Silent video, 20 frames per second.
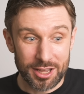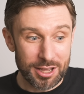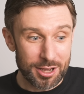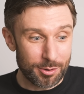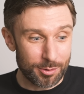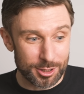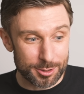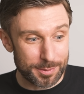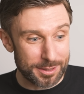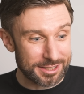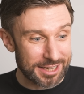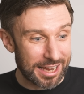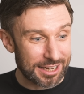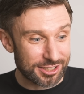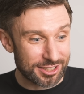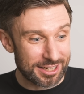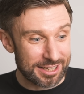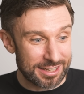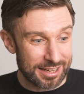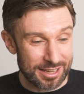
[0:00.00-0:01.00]
which means
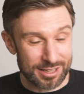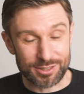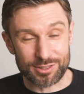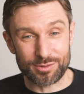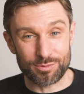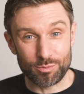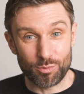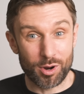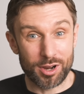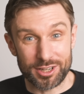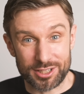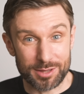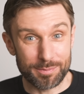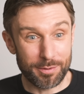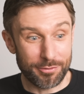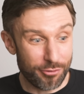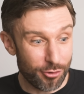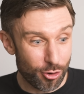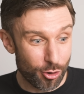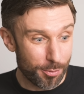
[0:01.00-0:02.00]
actually it's worse than
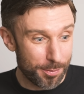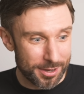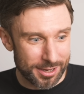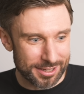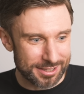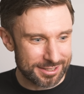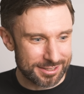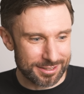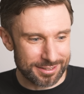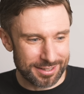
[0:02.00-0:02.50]
before because